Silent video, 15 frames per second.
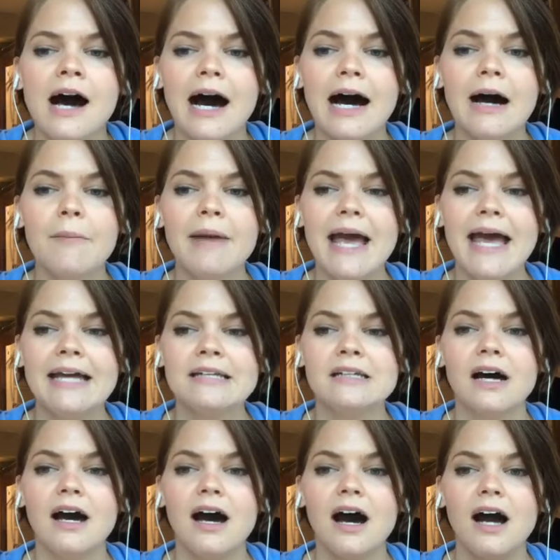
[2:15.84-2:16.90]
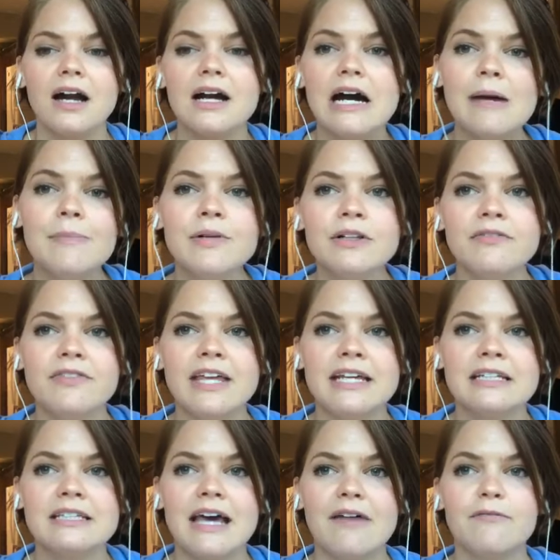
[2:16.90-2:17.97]
And a couple of
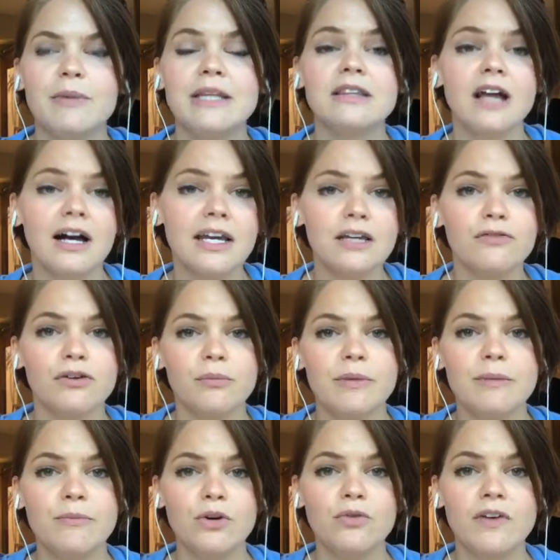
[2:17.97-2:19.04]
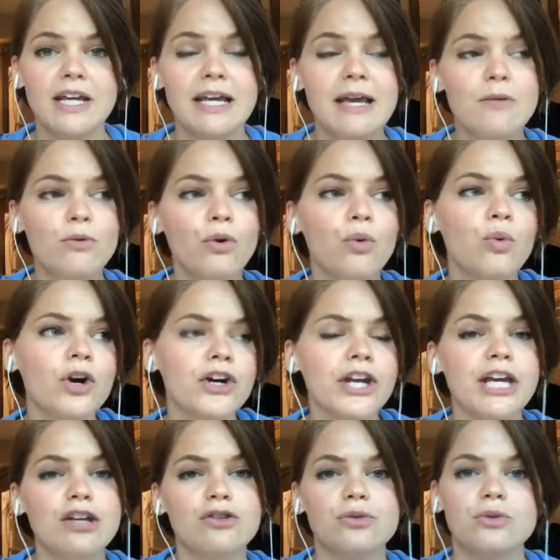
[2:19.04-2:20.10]
things have been lucky for me
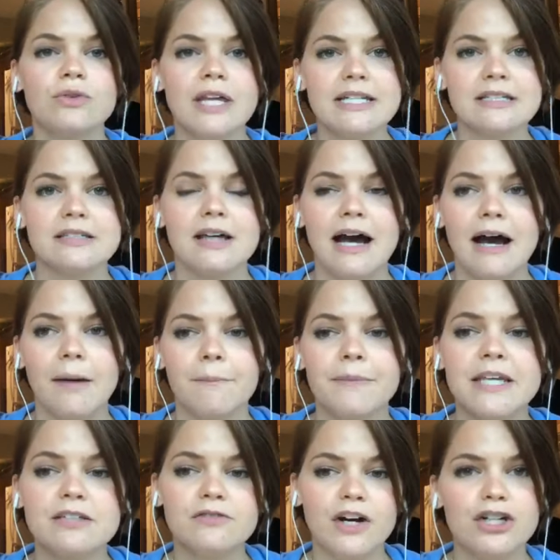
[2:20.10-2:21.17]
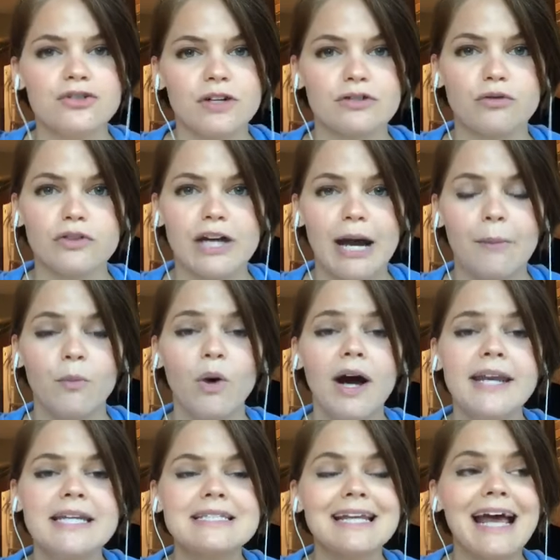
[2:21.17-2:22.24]
working through this very stressful time.
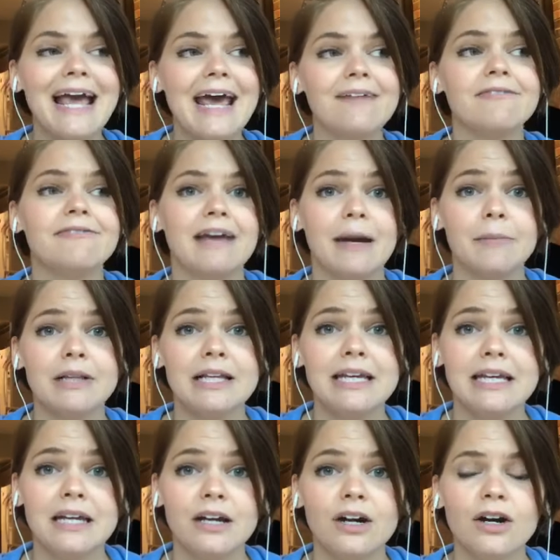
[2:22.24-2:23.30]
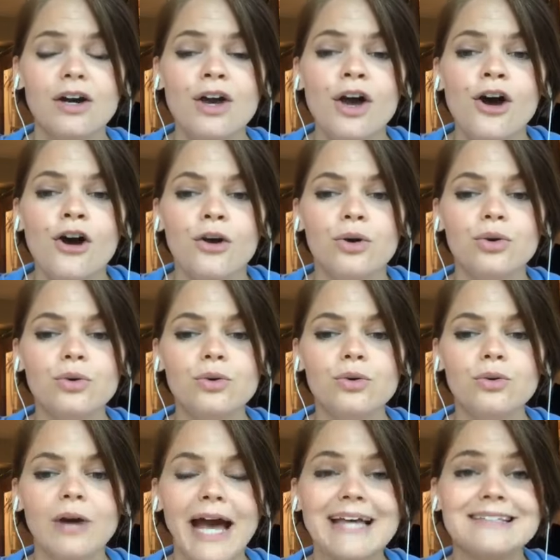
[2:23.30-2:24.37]
One is that I have family here
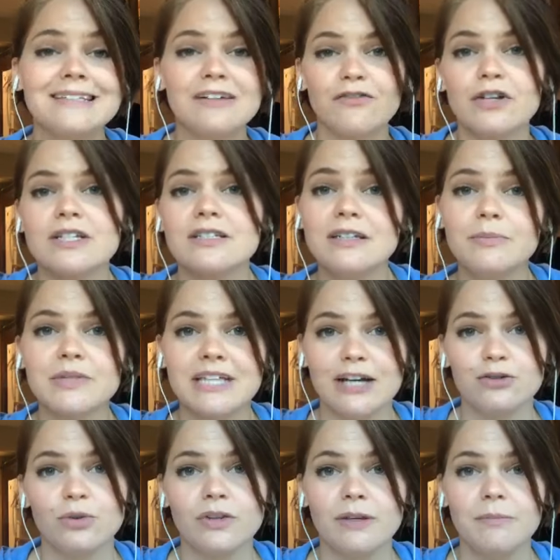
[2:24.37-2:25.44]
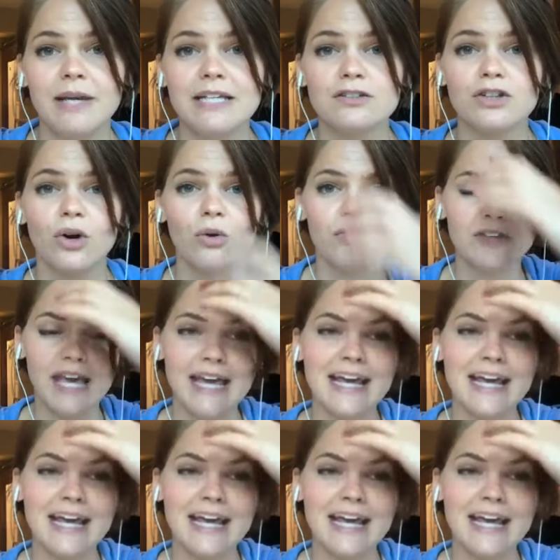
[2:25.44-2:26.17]
who has a different sleep schedule than me. So